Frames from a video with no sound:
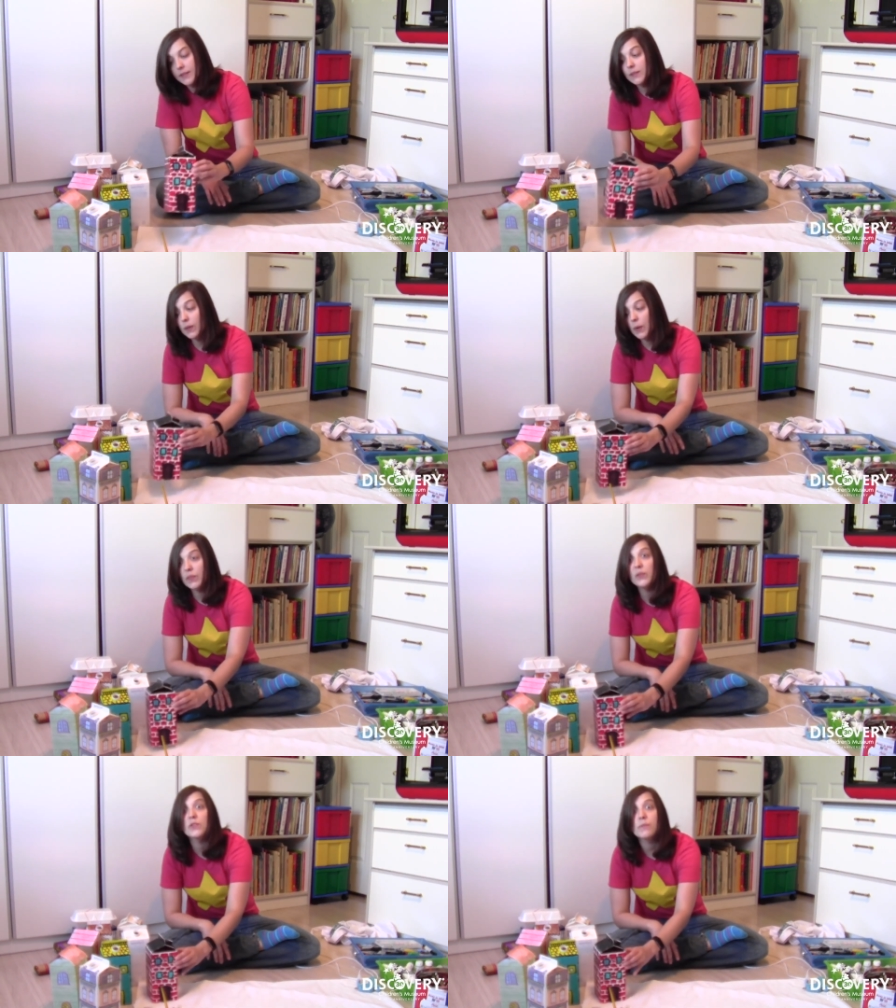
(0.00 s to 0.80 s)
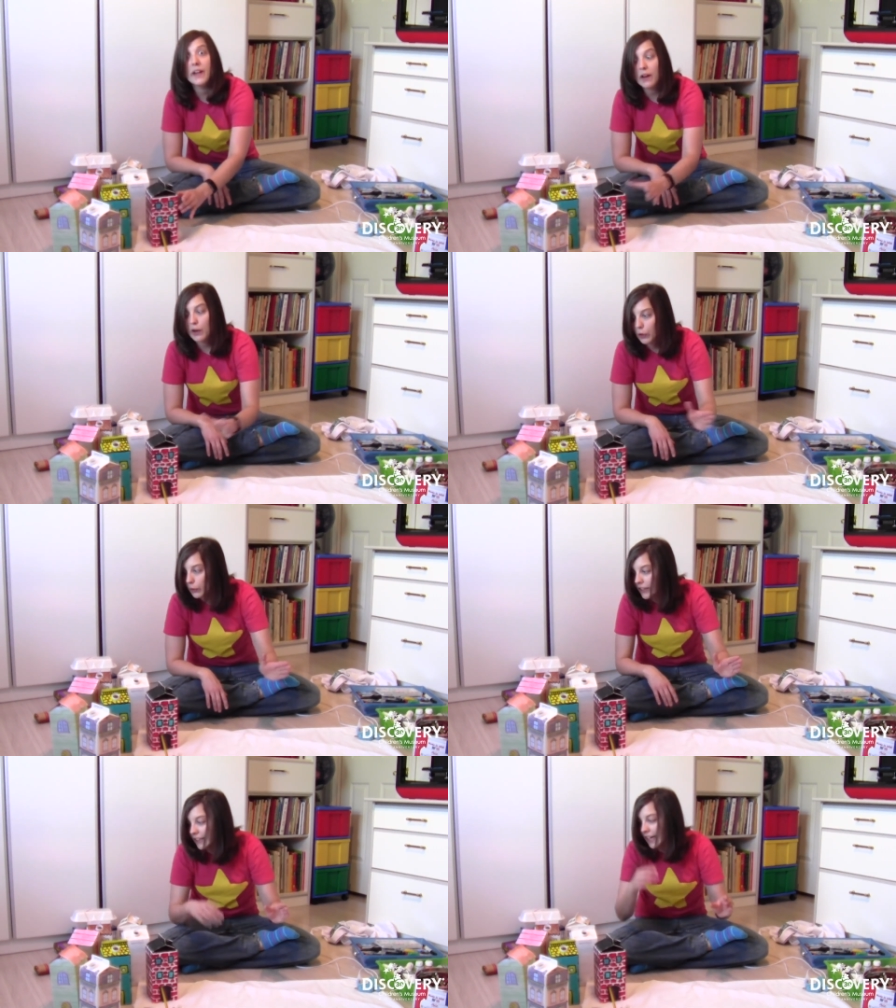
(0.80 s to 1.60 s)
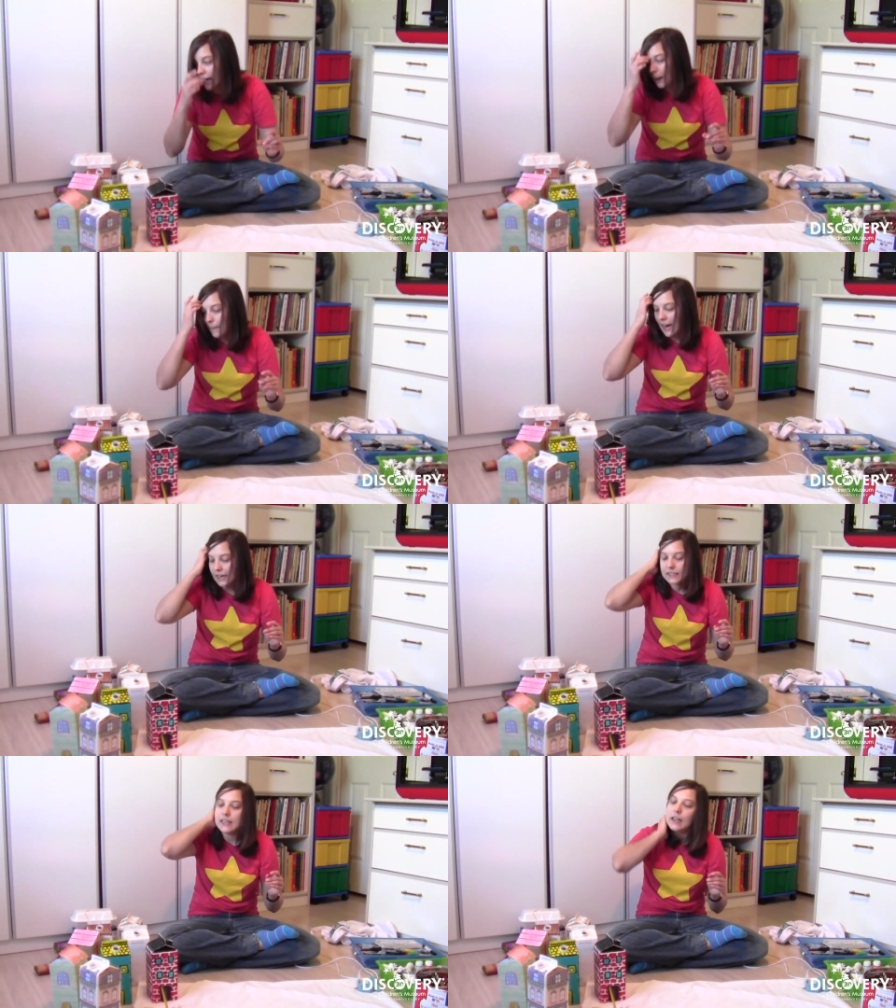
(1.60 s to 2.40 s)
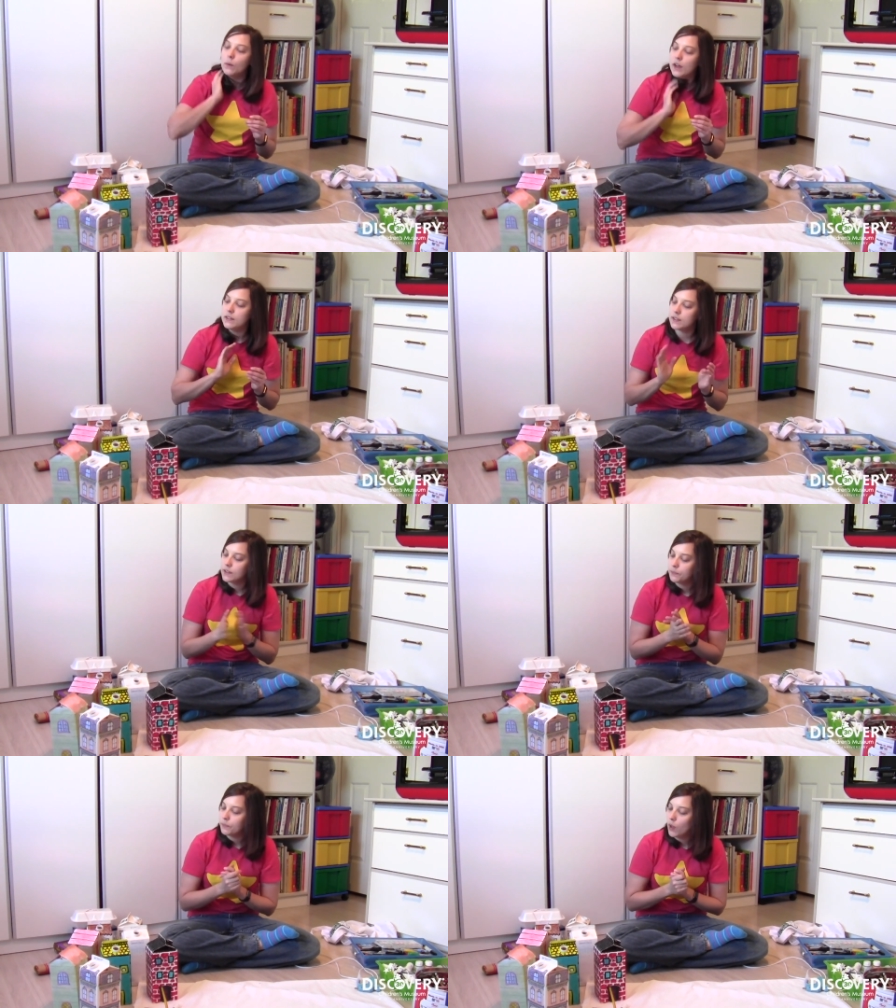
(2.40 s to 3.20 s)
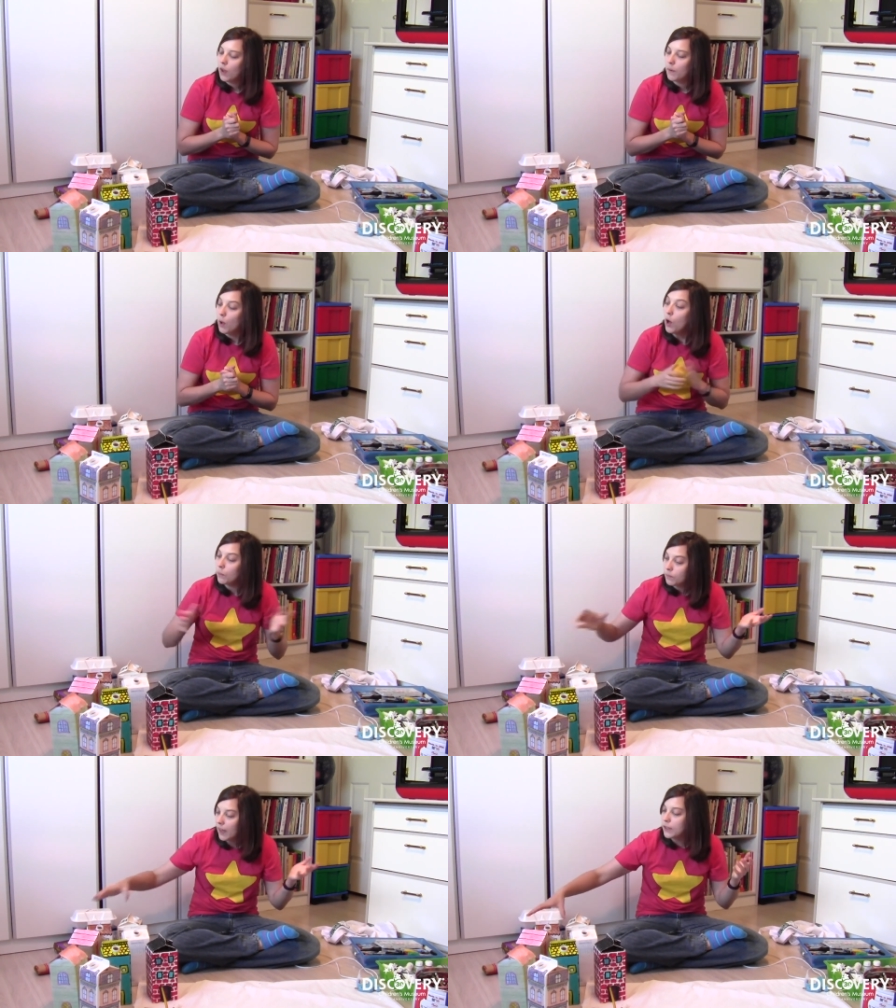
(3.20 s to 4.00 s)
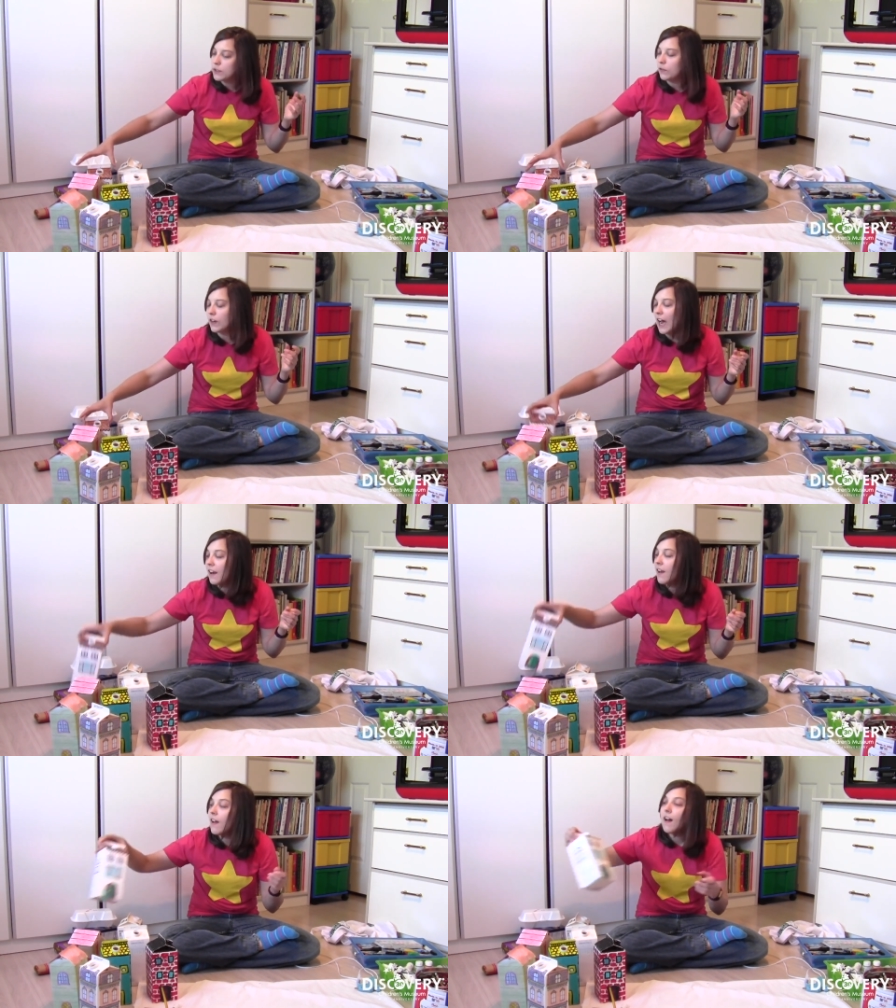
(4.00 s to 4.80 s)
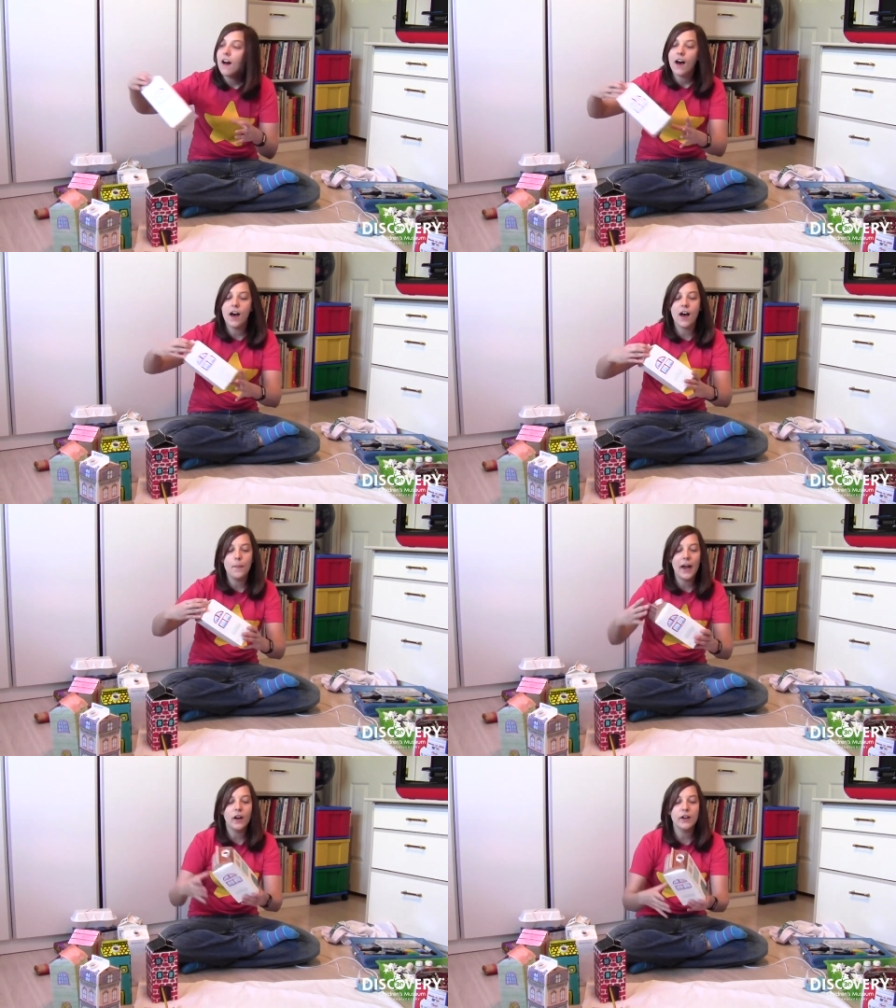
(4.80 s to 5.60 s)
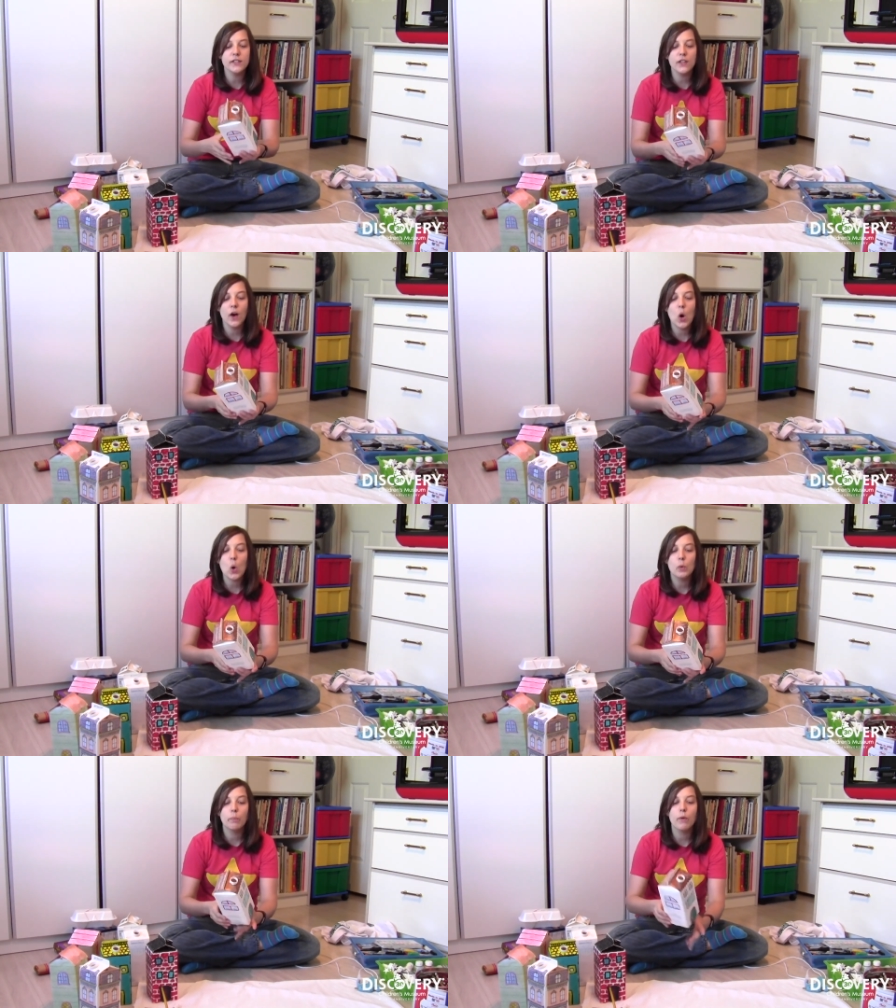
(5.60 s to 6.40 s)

So those are my acrylic painting ones. Um, oh, I also forgot. Um, I also